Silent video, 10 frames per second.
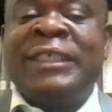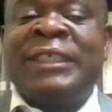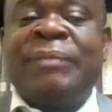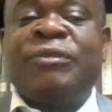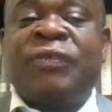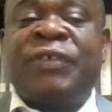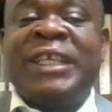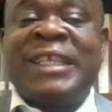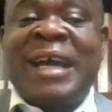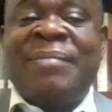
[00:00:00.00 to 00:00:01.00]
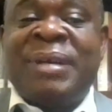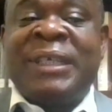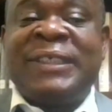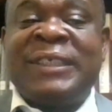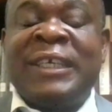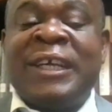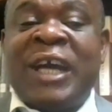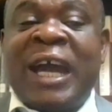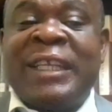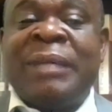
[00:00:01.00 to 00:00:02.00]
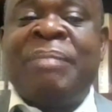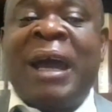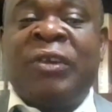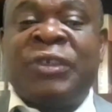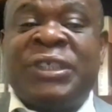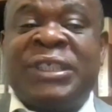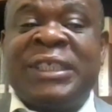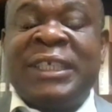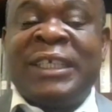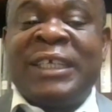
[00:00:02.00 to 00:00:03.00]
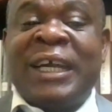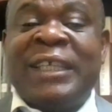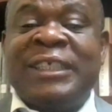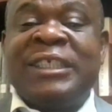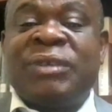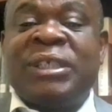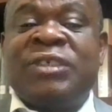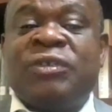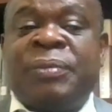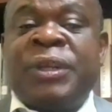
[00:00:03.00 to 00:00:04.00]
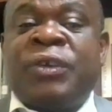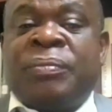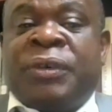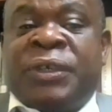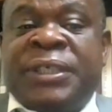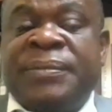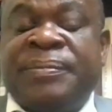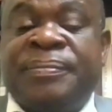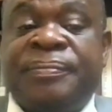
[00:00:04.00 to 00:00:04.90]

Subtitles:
in terms of real numbers, at the ballot, this is what you'll bring on board.